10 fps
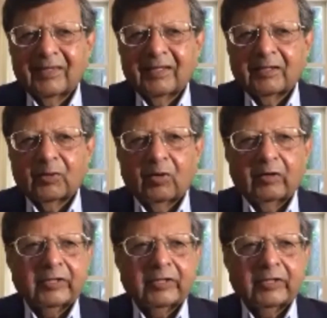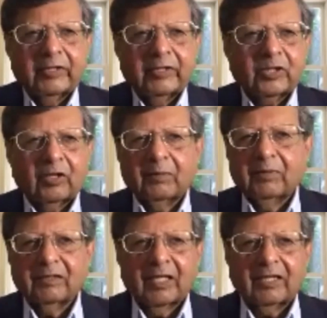They always talk about nothing
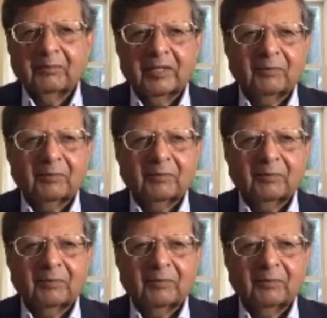but medical